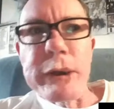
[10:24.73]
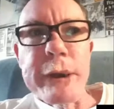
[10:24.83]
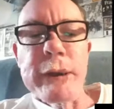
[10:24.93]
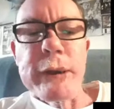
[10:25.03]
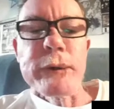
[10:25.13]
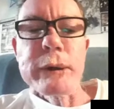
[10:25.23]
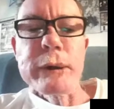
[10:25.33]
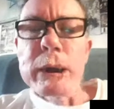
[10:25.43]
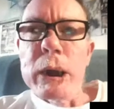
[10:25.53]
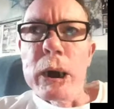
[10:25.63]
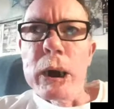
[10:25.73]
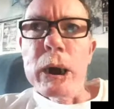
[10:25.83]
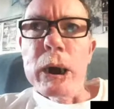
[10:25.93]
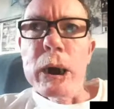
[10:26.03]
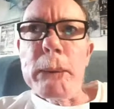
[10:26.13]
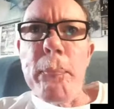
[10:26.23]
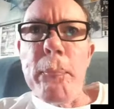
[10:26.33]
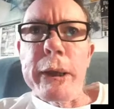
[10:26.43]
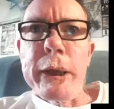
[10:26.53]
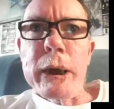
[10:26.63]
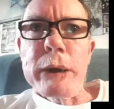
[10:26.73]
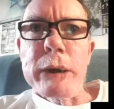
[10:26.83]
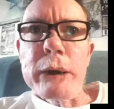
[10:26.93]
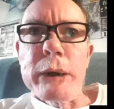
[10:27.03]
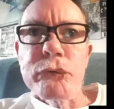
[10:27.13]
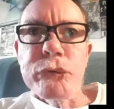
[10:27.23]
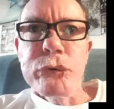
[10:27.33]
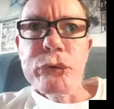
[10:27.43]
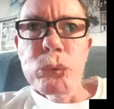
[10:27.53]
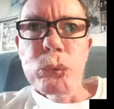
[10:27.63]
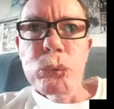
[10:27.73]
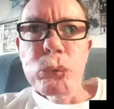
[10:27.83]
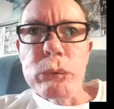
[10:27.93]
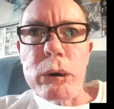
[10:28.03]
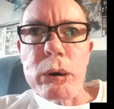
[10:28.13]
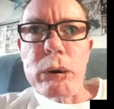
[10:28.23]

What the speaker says: 2008, I think, and it was to